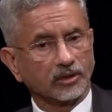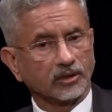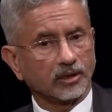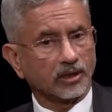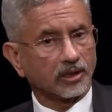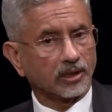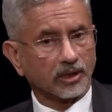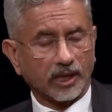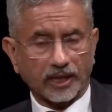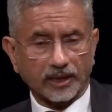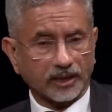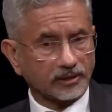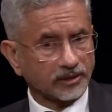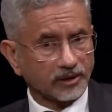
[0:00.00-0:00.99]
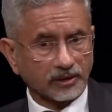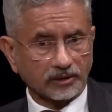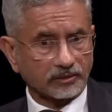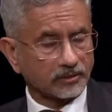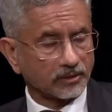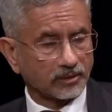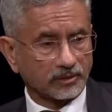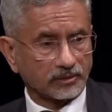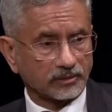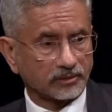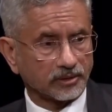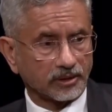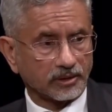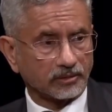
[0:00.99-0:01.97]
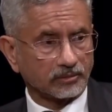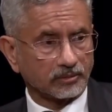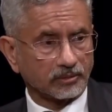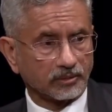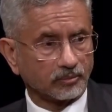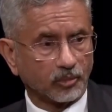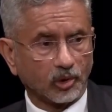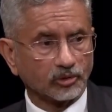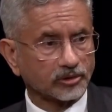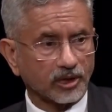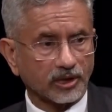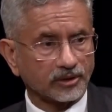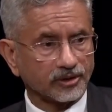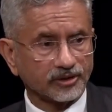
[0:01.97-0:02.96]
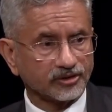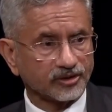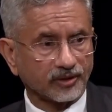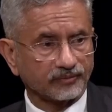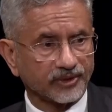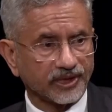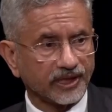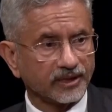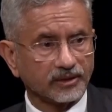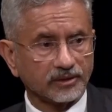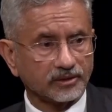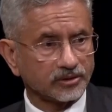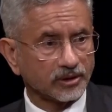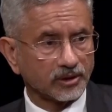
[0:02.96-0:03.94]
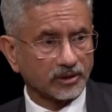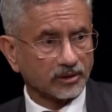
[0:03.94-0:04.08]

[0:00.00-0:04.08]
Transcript: and I think, both countries have gained